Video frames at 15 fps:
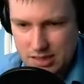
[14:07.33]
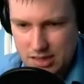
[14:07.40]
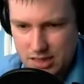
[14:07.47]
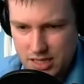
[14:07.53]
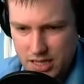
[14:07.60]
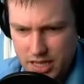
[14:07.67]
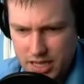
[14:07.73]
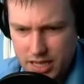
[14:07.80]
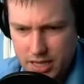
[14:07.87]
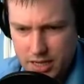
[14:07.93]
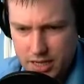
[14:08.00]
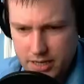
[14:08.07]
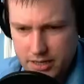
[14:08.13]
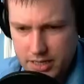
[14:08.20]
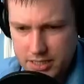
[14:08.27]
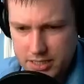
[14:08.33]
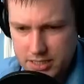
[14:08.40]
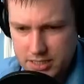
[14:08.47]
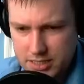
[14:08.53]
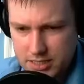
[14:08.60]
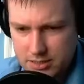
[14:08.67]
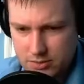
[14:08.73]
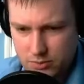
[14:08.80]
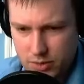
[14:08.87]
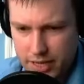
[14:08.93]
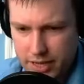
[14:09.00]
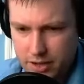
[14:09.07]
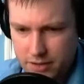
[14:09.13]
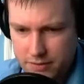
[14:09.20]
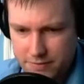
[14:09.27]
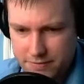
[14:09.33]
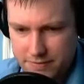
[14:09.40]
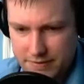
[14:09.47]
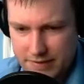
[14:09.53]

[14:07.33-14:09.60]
Okay, ion engines is a way off.